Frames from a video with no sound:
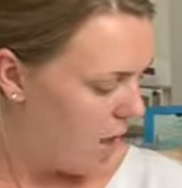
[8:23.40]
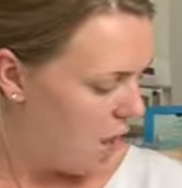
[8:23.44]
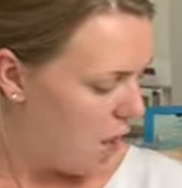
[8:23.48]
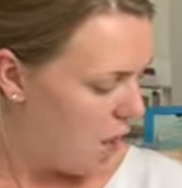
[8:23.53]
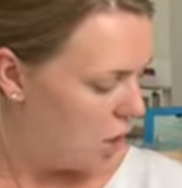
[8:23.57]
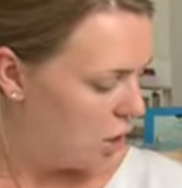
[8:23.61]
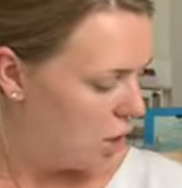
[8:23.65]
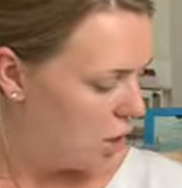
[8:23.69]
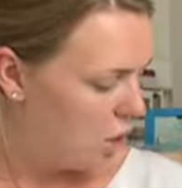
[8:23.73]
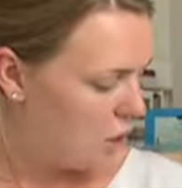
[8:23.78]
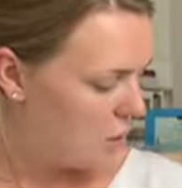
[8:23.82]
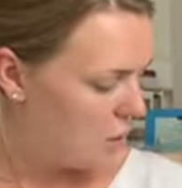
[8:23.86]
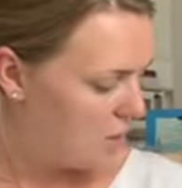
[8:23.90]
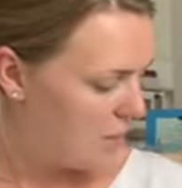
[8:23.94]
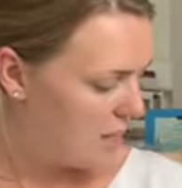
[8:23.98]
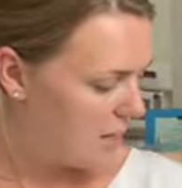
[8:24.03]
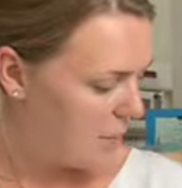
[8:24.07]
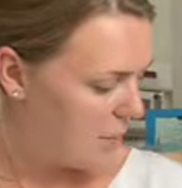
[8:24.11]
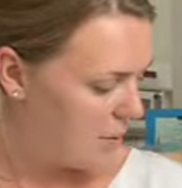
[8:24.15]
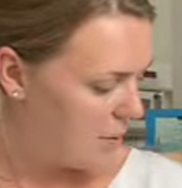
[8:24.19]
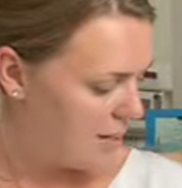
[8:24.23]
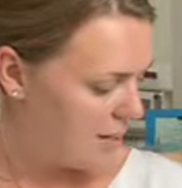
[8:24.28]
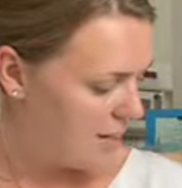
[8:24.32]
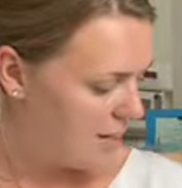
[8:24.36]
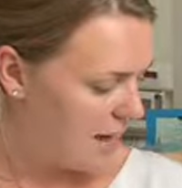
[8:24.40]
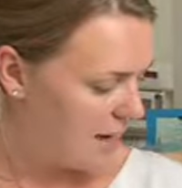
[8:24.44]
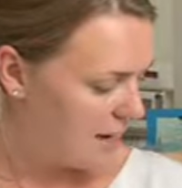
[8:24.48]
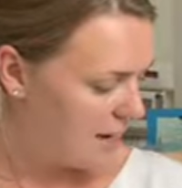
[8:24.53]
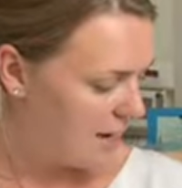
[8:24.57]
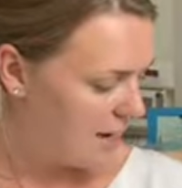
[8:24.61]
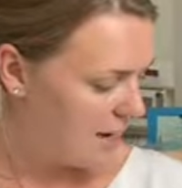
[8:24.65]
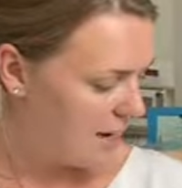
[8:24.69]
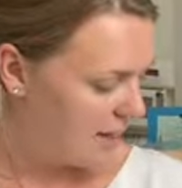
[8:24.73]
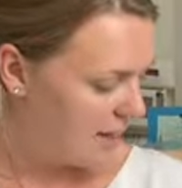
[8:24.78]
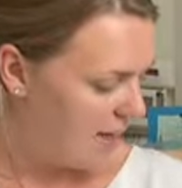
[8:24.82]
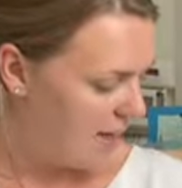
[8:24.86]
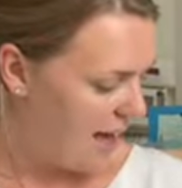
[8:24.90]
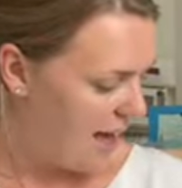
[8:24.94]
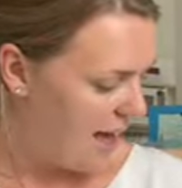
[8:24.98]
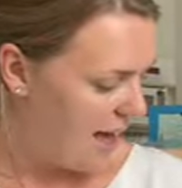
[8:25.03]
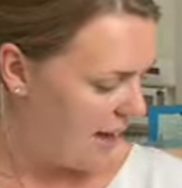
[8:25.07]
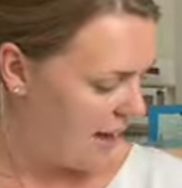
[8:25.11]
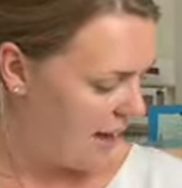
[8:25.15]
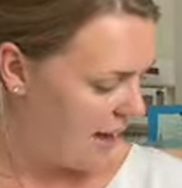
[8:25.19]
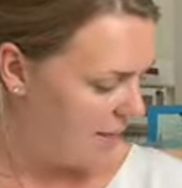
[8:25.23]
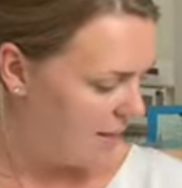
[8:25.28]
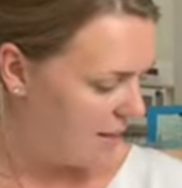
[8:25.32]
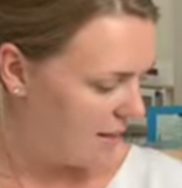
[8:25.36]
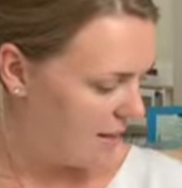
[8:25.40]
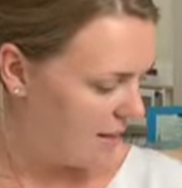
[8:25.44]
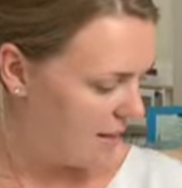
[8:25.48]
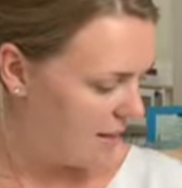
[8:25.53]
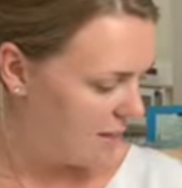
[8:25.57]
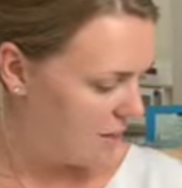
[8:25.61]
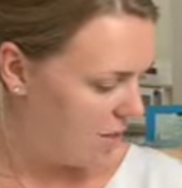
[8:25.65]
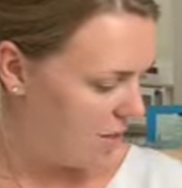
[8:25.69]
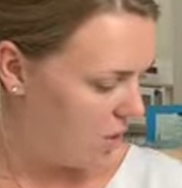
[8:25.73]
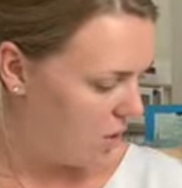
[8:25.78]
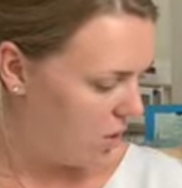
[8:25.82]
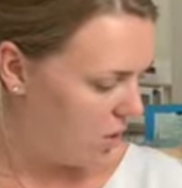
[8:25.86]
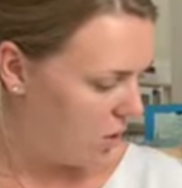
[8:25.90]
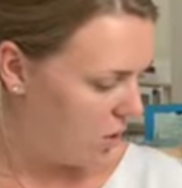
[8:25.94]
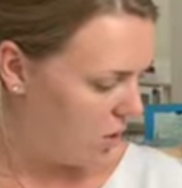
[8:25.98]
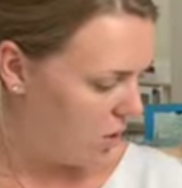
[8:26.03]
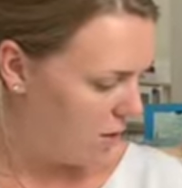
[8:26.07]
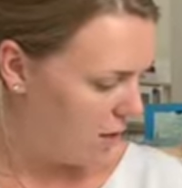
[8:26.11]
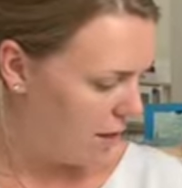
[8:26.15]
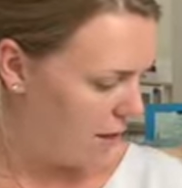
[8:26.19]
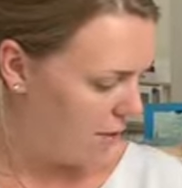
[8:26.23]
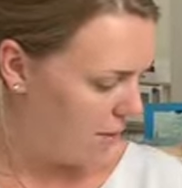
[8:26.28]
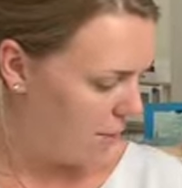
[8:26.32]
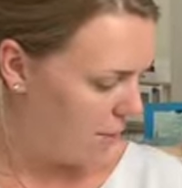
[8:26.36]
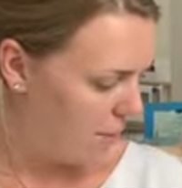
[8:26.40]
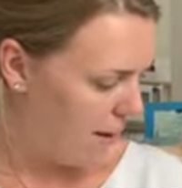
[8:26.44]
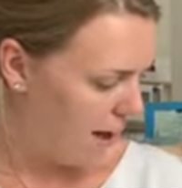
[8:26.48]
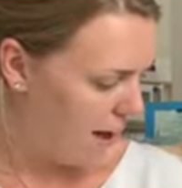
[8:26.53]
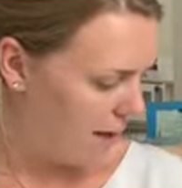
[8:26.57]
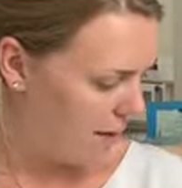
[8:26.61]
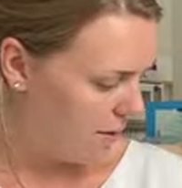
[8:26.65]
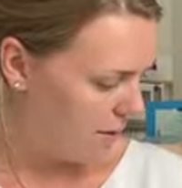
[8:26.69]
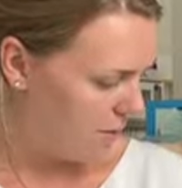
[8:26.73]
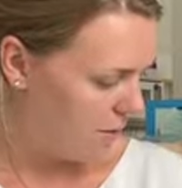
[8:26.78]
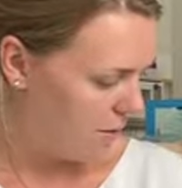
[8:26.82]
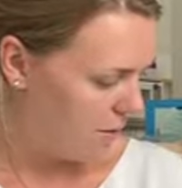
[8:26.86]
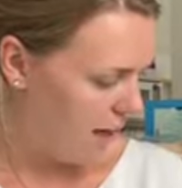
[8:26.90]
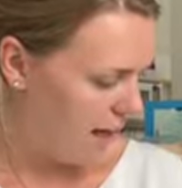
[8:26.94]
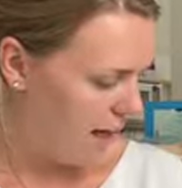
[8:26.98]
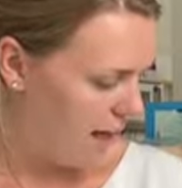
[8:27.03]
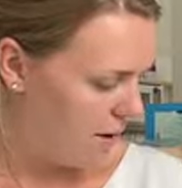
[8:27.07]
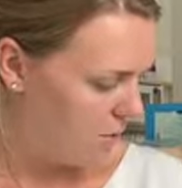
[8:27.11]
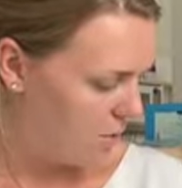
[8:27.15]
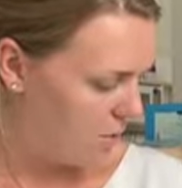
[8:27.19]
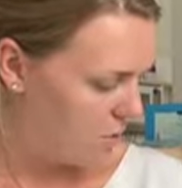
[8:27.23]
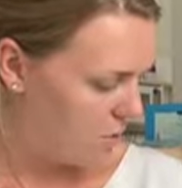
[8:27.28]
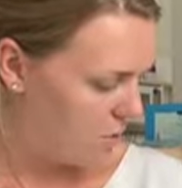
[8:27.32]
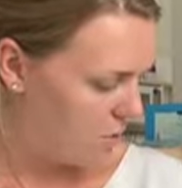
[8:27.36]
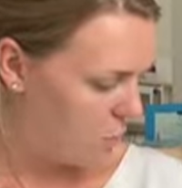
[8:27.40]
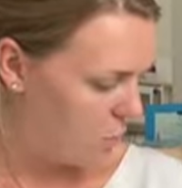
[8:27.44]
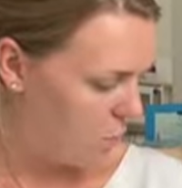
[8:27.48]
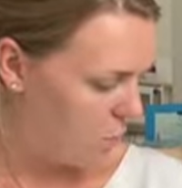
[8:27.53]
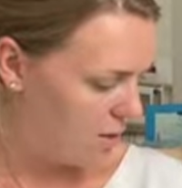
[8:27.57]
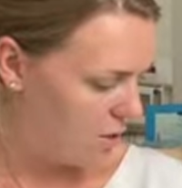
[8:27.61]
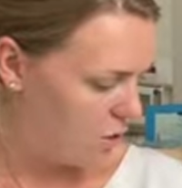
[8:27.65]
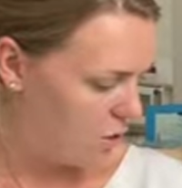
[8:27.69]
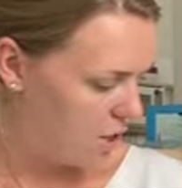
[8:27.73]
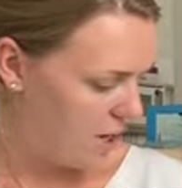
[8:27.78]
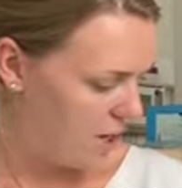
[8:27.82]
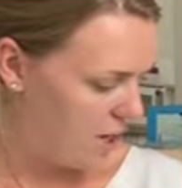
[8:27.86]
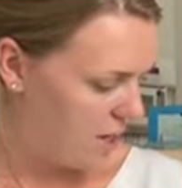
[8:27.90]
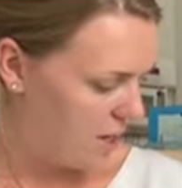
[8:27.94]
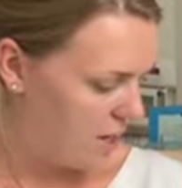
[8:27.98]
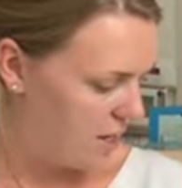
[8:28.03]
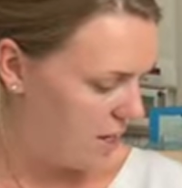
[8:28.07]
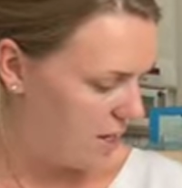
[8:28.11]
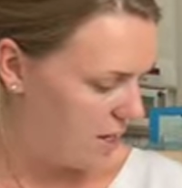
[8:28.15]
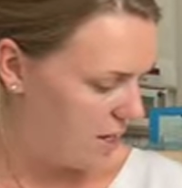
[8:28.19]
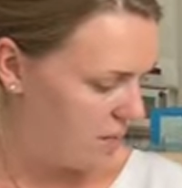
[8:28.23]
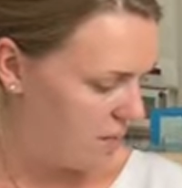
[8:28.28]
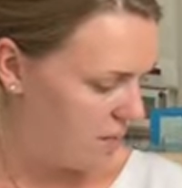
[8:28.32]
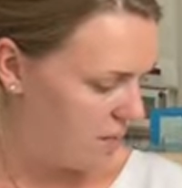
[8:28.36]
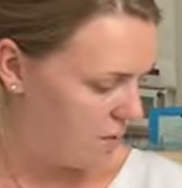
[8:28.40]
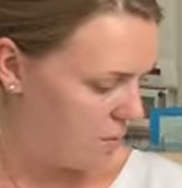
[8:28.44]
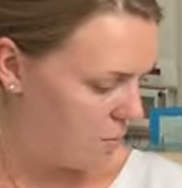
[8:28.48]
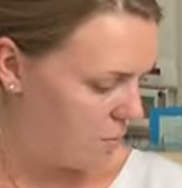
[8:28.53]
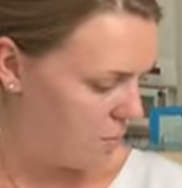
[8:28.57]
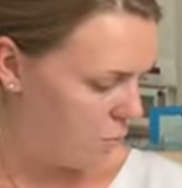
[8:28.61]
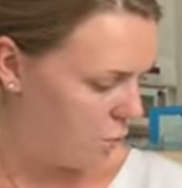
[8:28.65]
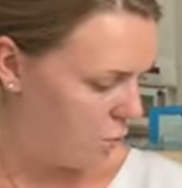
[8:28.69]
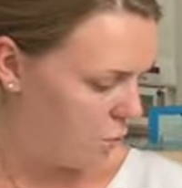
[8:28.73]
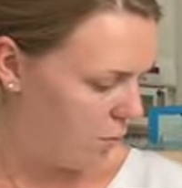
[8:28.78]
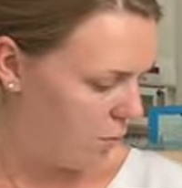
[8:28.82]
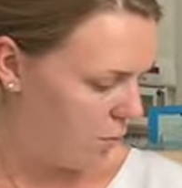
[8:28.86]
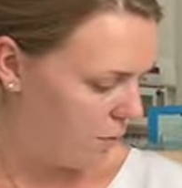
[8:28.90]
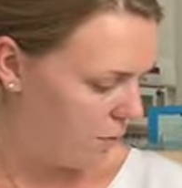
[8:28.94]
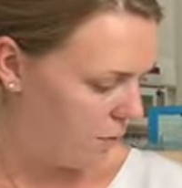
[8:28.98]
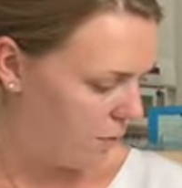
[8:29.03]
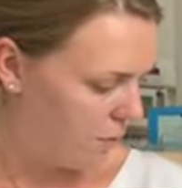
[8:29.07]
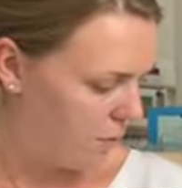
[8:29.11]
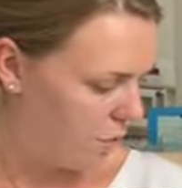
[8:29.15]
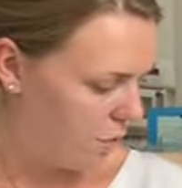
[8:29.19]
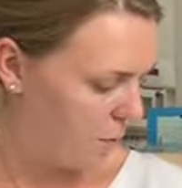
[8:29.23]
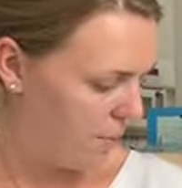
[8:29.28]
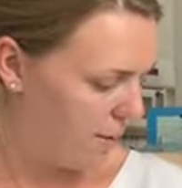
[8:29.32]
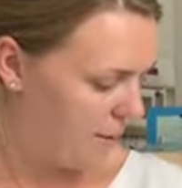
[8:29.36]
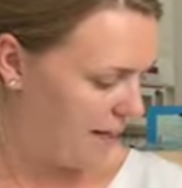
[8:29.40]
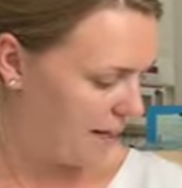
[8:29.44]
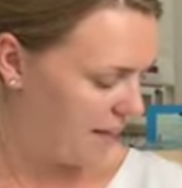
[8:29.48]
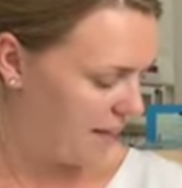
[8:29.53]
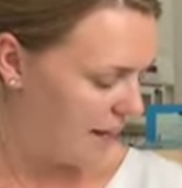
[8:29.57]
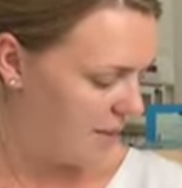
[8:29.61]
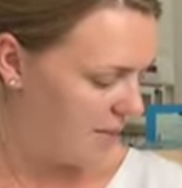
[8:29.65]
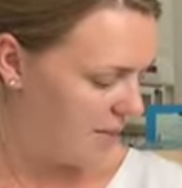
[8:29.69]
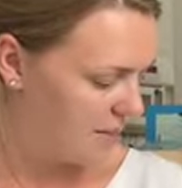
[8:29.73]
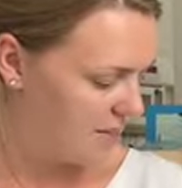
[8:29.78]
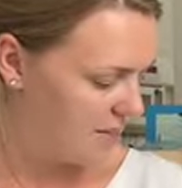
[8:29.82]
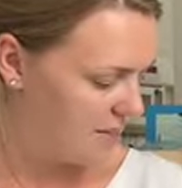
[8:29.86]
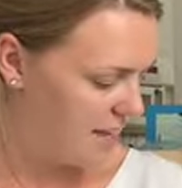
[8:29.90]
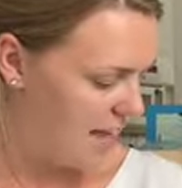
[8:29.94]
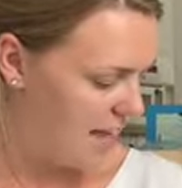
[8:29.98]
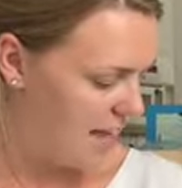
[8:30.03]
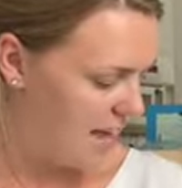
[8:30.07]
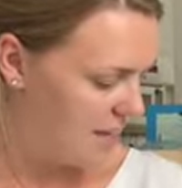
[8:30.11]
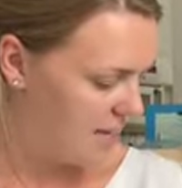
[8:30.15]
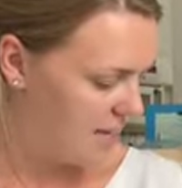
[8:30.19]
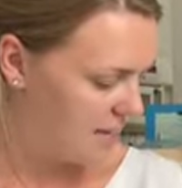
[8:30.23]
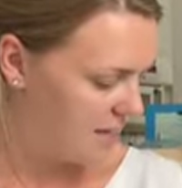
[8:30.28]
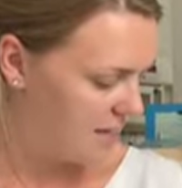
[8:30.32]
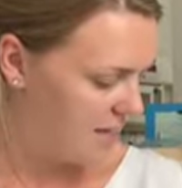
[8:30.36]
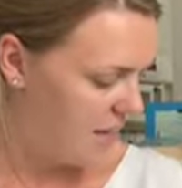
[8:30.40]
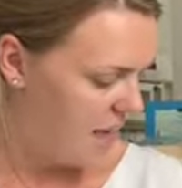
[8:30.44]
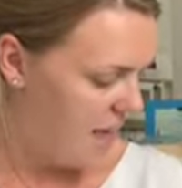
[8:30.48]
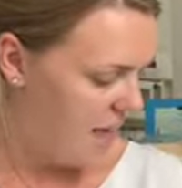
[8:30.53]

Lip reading: Lucy was standing there in the little hall at the back of the house when she heard some wolves coming down the stairs.